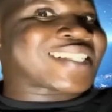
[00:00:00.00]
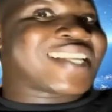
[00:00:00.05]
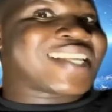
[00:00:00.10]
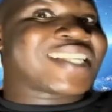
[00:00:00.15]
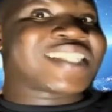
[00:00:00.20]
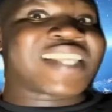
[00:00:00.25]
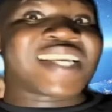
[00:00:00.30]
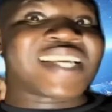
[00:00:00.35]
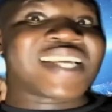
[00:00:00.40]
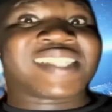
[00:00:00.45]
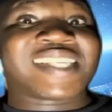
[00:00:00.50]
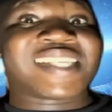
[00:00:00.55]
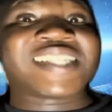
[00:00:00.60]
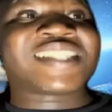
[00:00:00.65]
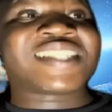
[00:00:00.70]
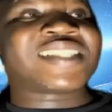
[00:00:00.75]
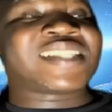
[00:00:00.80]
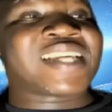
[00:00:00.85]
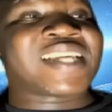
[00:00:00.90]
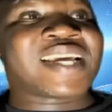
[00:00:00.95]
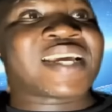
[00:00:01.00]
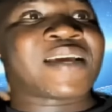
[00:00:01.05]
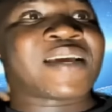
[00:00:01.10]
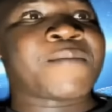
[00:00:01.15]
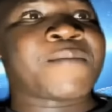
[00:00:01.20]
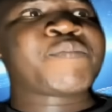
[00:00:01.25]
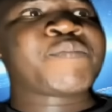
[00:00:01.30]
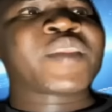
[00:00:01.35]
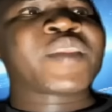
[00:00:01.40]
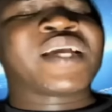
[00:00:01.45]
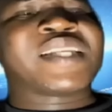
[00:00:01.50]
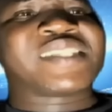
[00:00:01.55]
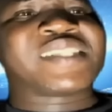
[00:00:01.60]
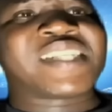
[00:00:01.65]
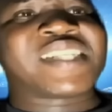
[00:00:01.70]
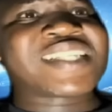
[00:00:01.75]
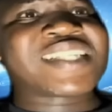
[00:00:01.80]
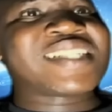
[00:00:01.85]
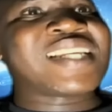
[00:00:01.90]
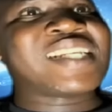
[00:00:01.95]
says the, the
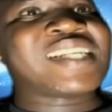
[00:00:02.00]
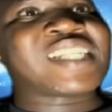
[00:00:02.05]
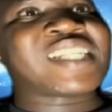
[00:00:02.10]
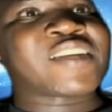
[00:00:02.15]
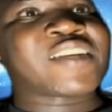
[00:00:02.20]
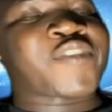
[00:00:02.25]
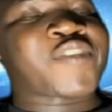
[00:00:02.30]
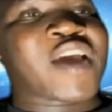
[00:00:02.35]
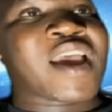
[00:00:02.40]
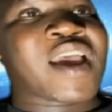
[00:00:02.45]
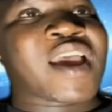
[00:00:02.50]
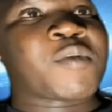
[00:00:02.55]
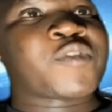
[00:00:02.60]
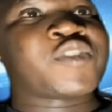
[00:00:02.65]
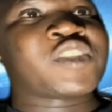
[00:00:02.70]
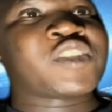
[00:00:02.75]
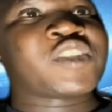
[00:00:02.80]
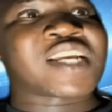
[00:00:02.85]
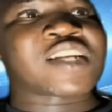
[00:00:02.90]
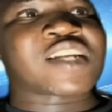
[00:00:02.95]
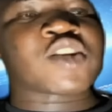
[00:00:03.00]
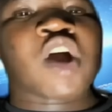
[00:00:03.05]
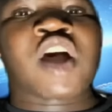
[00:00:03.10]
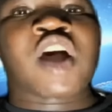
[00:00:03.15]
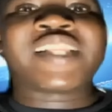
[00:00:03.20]
designated firearm official